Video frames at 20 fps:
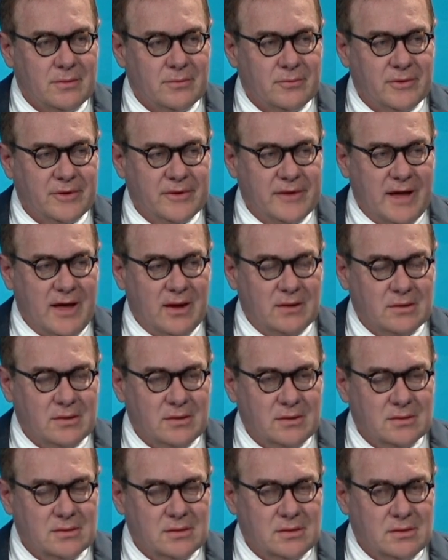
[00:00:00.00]

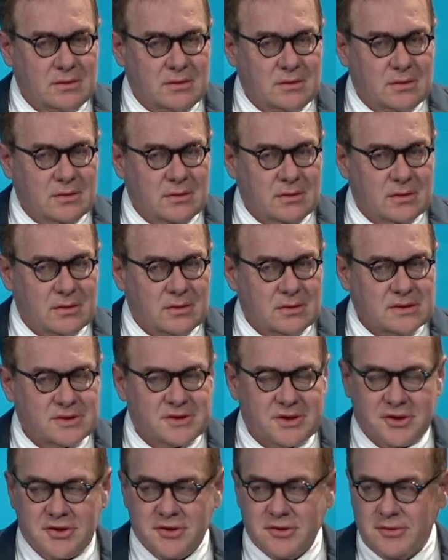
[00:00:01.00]
without
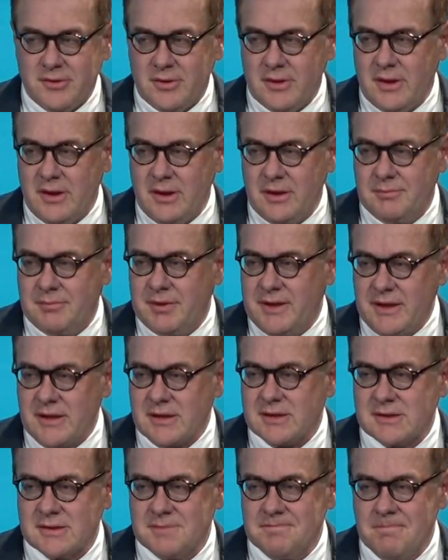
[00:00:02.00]
security and
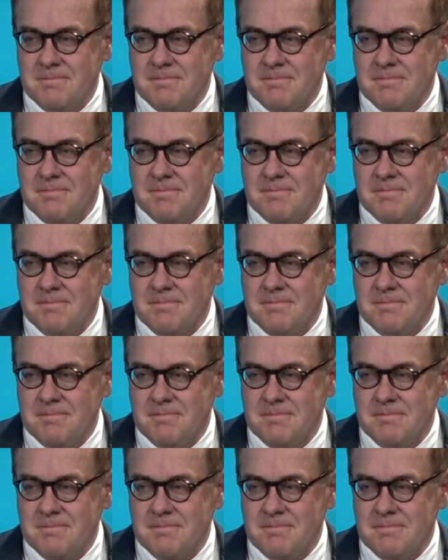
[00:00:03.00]
peace.